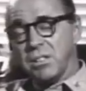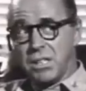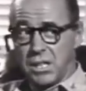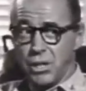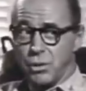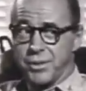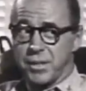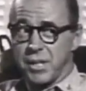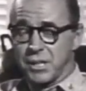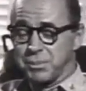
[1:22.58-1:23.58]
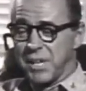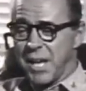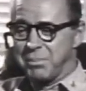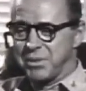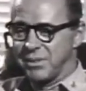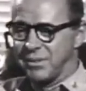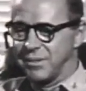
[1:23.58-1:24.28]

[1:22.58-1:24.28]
A little unorthodox, perhaps.